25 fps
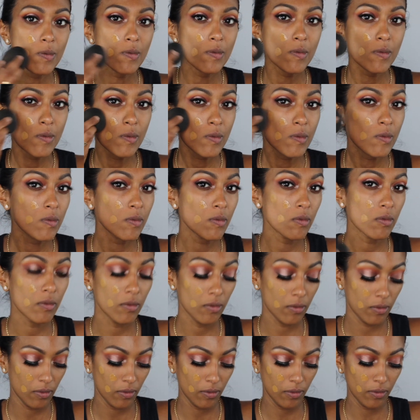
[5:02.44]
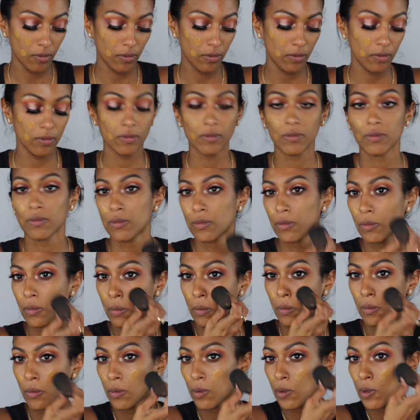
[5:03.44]
With a beauty blender,
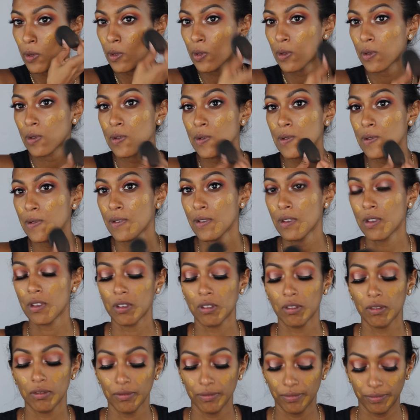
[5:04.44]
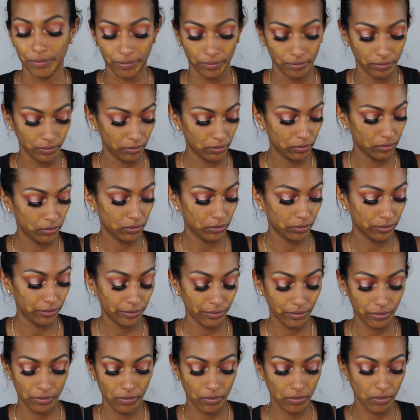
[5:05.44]
I'm going to just place it on my
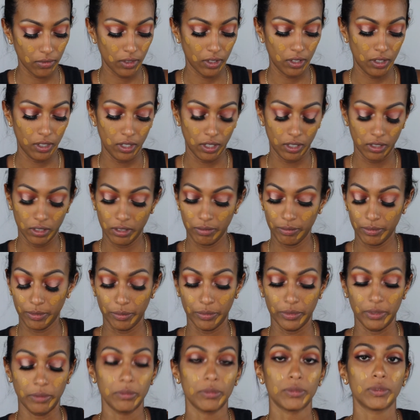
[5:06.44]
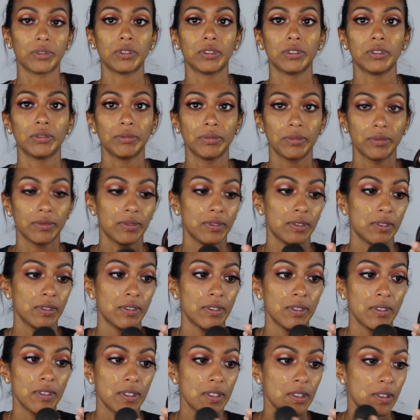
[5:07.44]
face
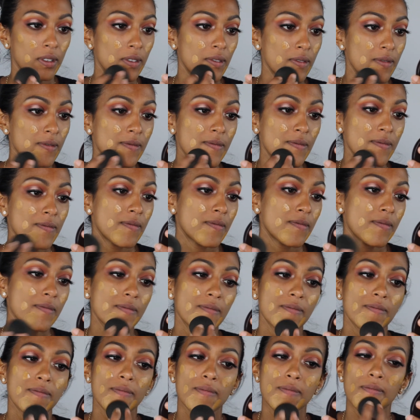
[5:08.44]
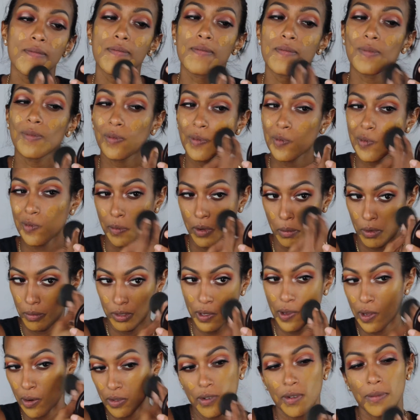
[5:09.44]
and just blend it all out.
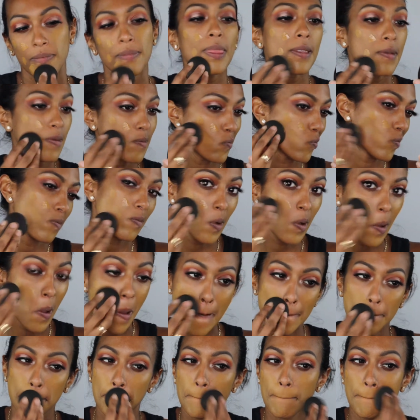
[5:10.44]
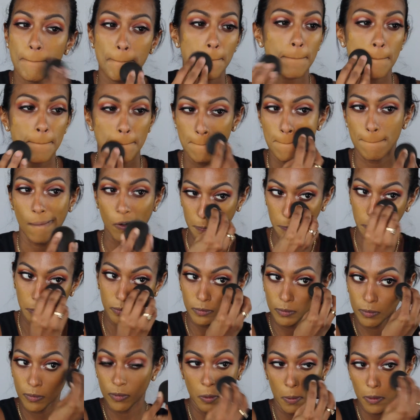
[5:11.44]
It looks kind of yellow at first, but it starts to
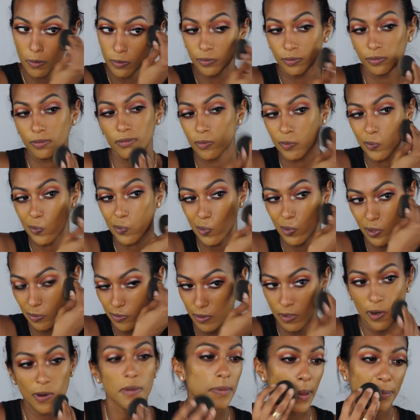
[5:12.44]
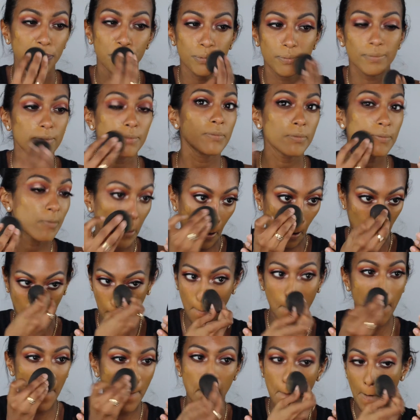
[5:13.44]
oxidize and it kind of goes in with my red
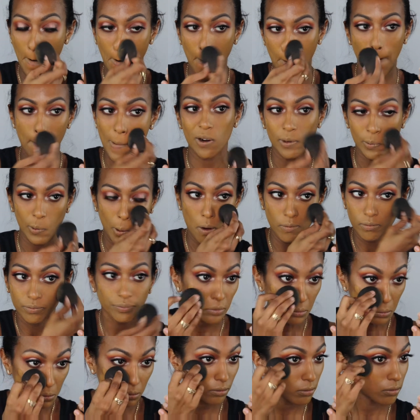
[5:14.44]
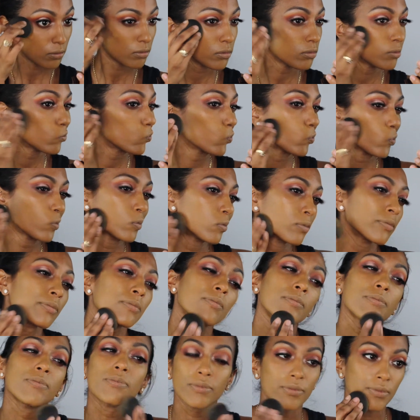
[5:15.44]
tones at the same time. I don't know if that makes sense, but
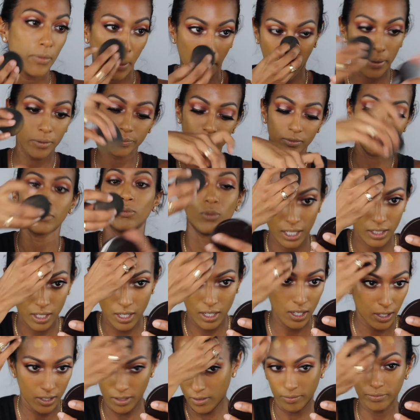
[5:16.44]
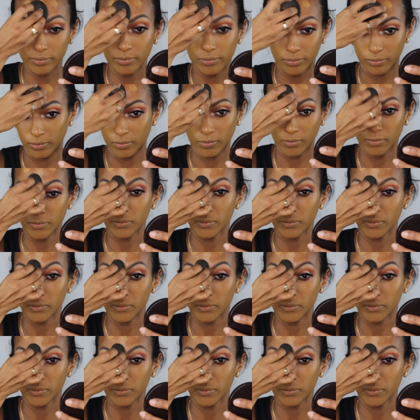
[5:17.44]
you're gonna see in a few.